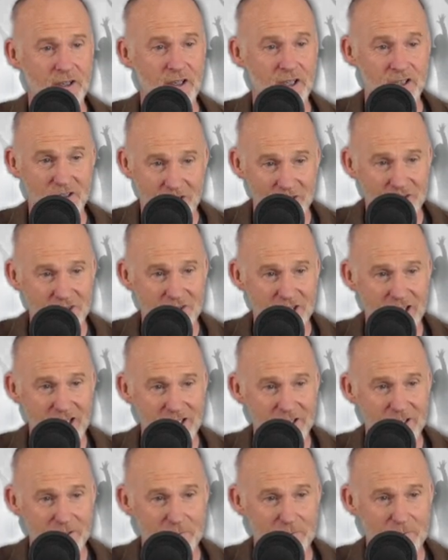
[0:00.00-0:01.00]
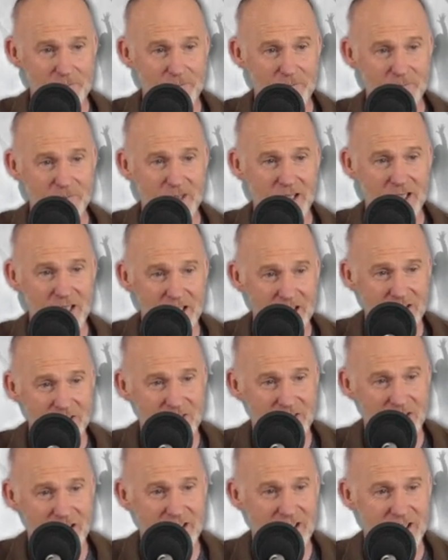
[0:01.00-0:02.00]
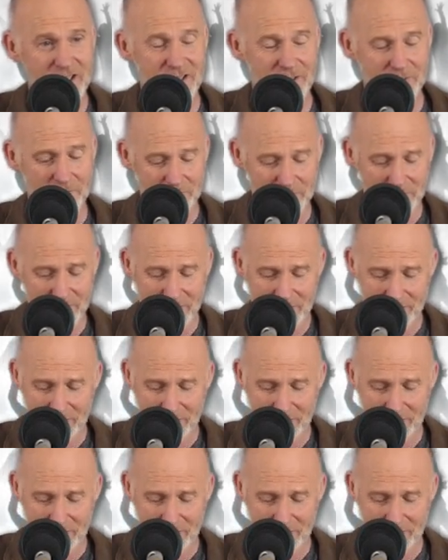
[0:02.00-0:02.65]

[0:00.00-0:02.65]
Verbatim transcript: He's going to take them. He is taking them.